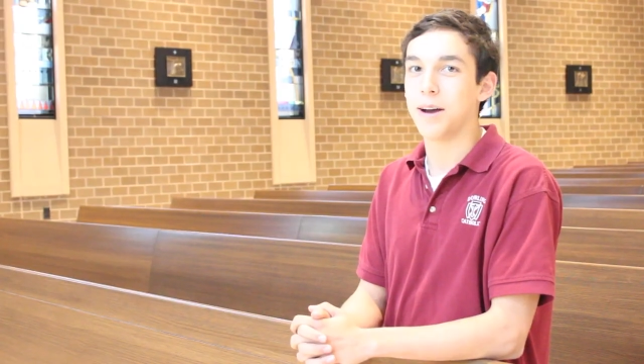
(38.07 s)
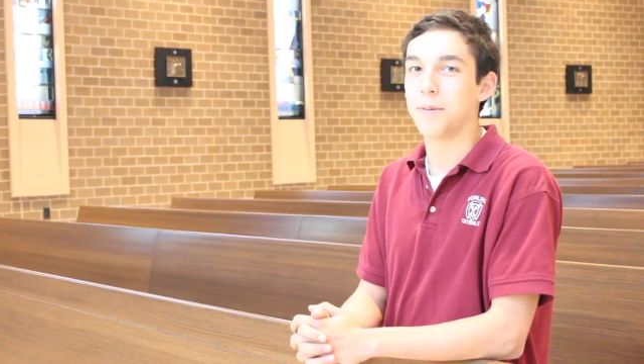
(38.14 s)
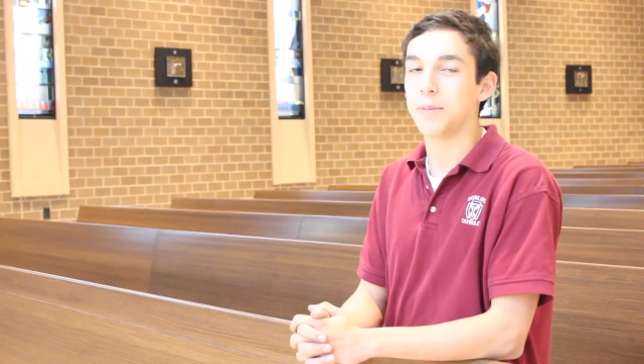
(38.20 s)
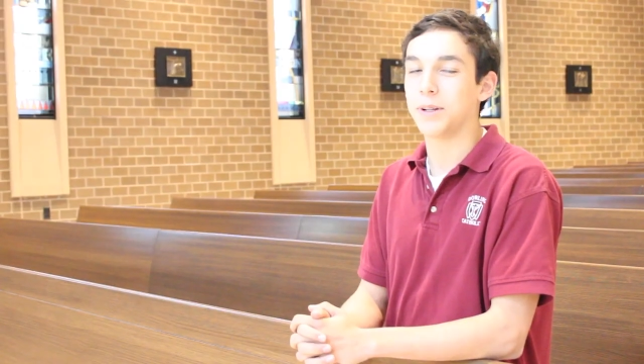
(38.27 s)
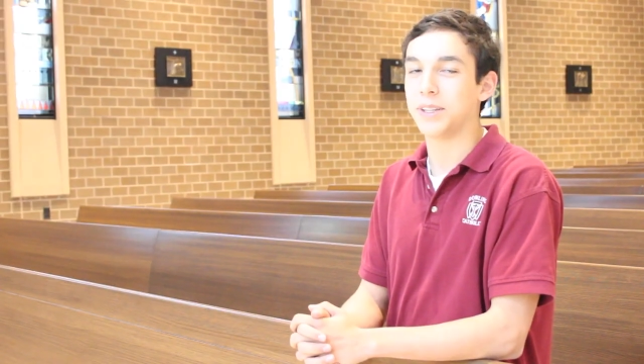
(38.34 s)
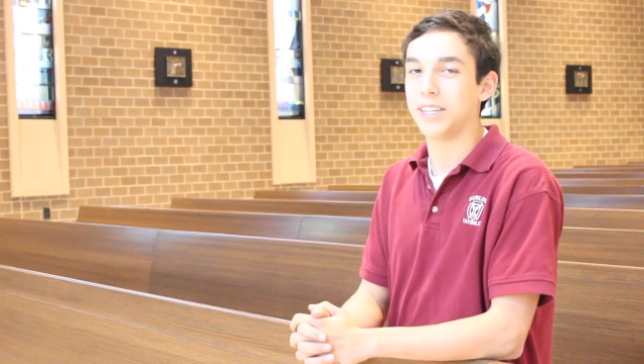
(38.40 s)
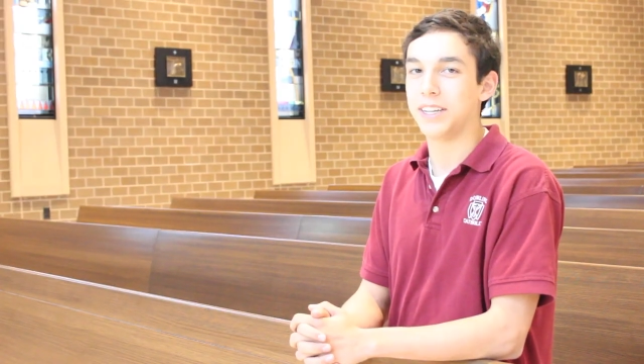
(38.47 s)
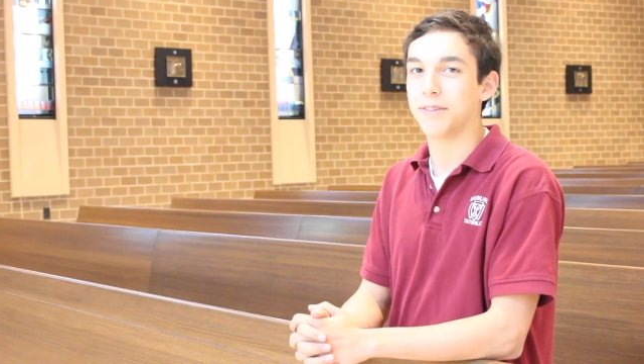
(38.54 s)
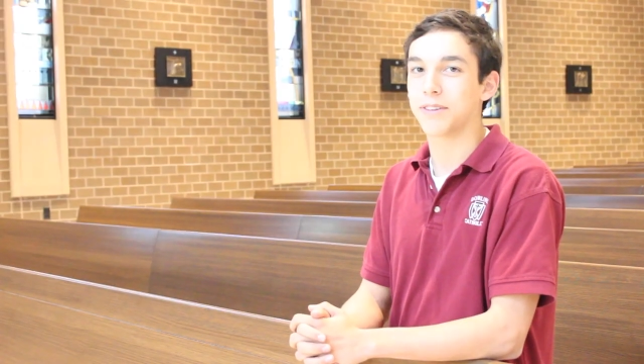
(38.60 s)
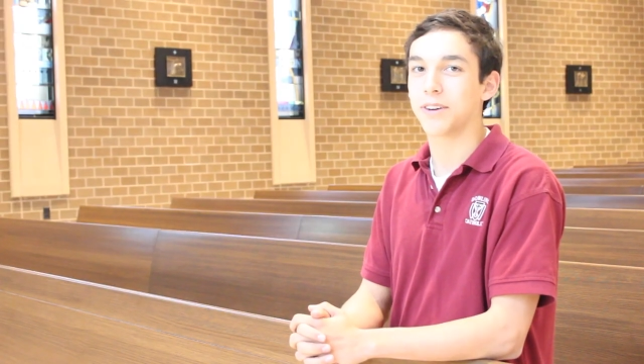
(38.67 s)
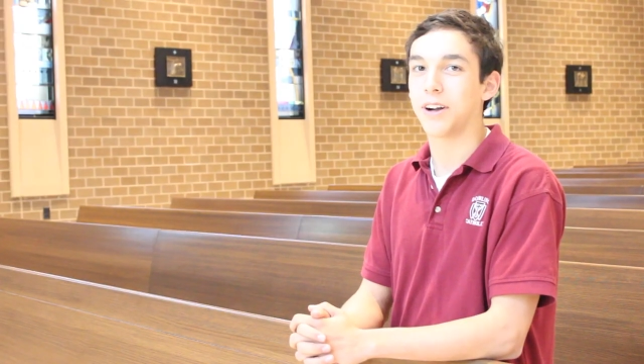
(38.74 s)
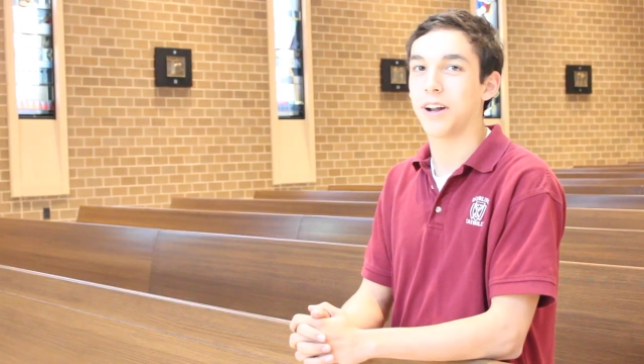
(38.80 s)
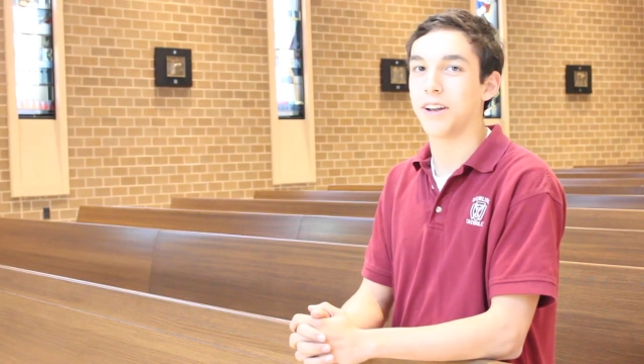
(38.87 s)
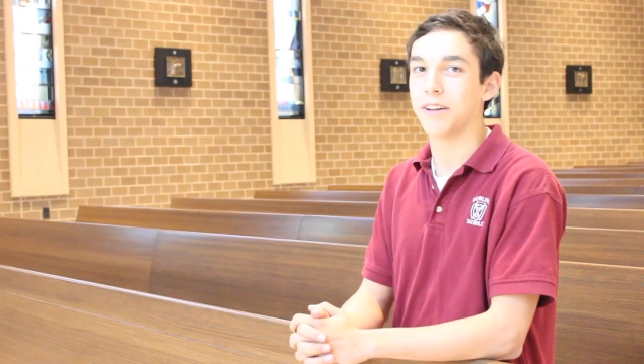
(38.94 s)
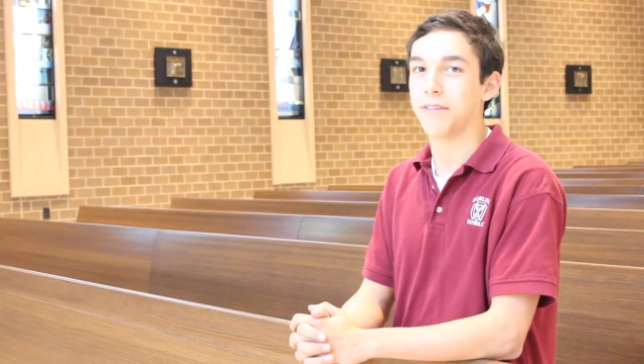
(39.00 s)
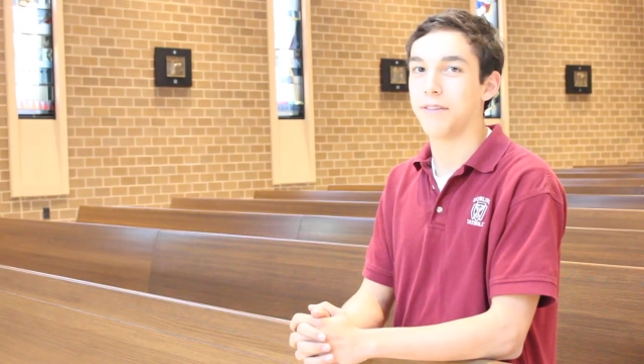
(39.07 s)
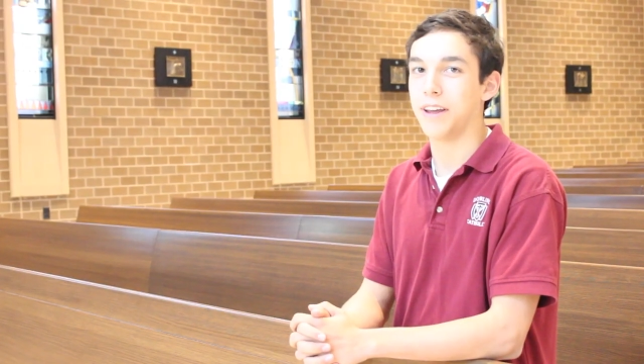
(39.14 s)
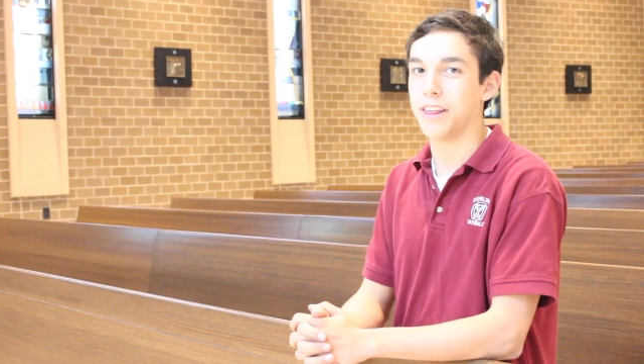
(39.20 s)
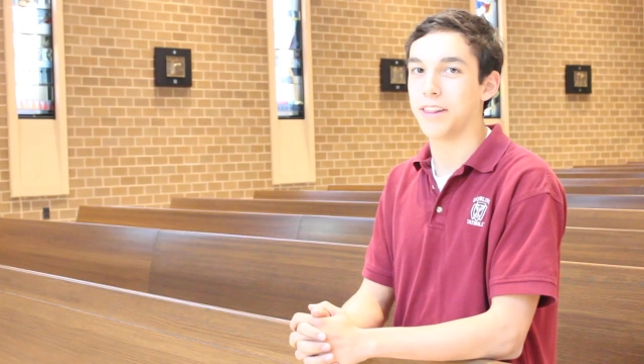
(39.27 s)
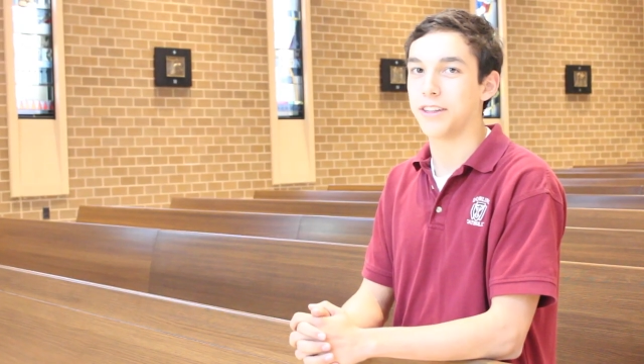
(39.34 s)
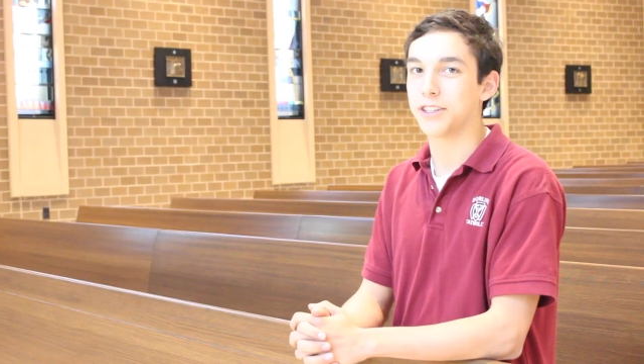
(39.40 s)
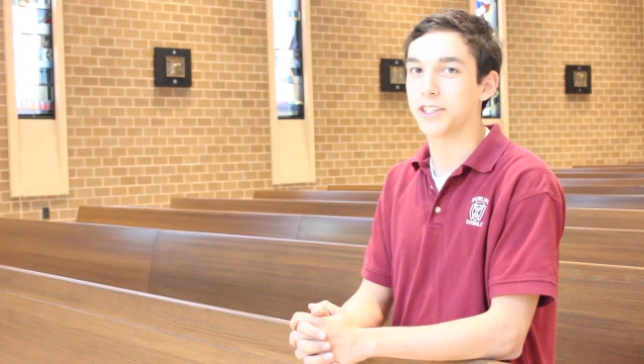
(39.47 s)
A believer on a
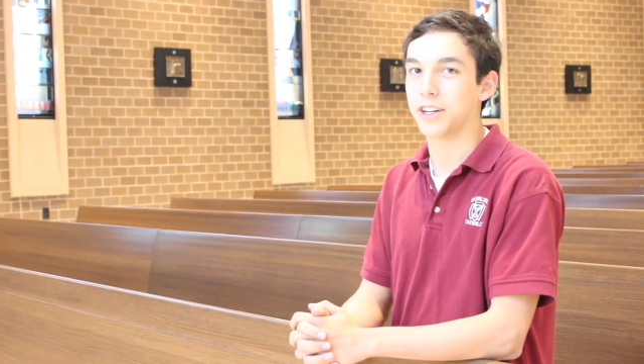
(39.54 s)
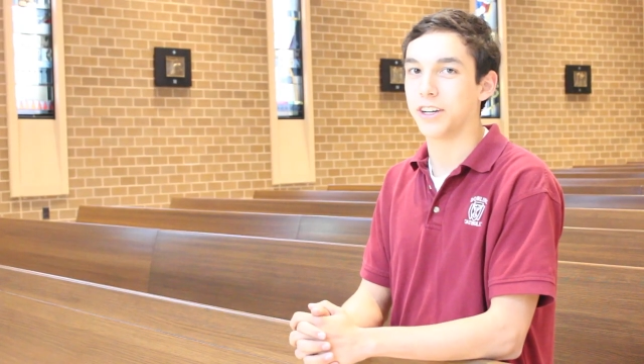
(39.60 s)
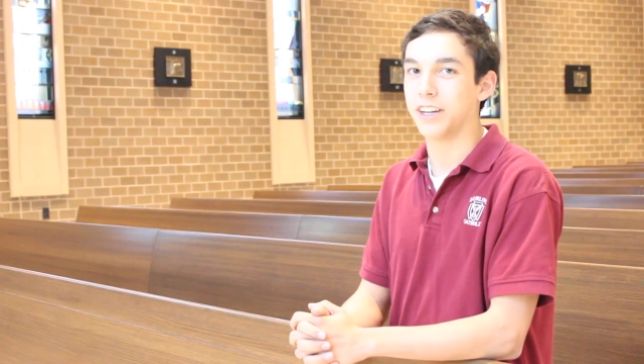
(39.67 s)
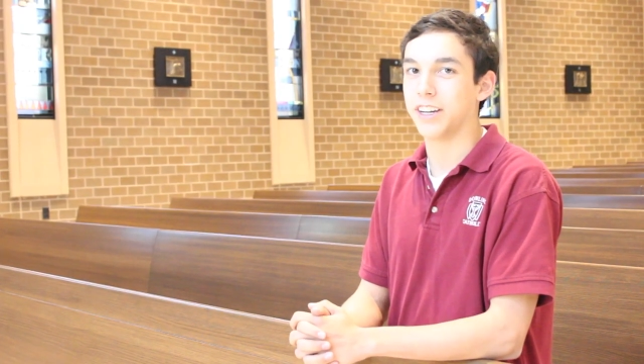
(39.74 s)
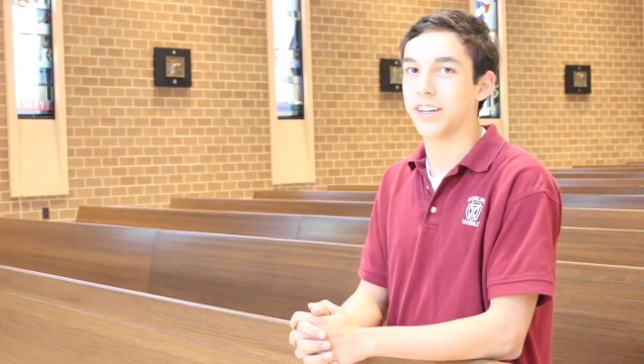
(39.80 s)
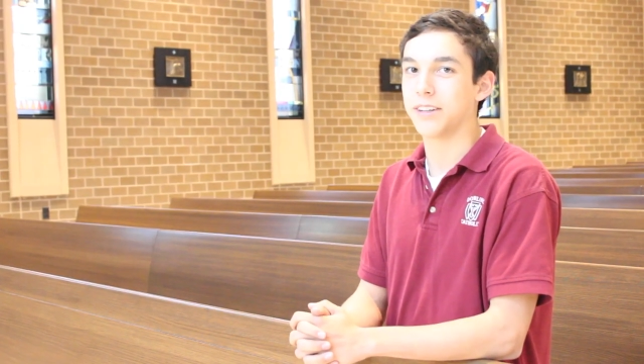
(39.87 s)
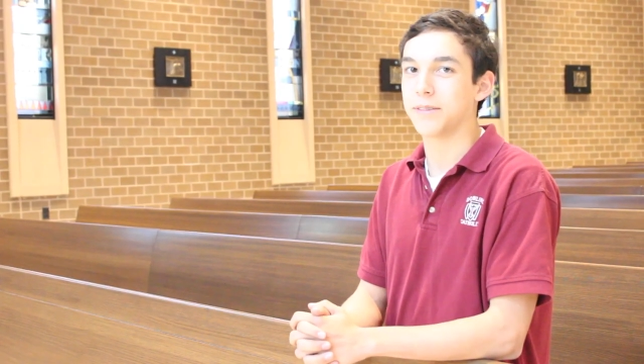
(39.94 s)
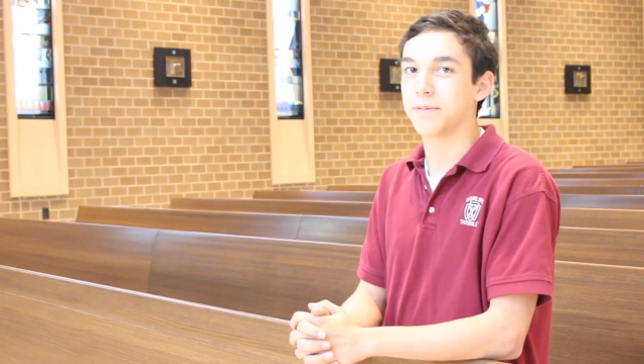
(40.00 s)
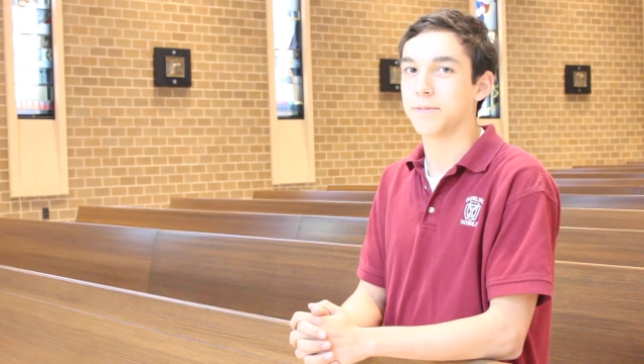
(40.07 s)
faith journey.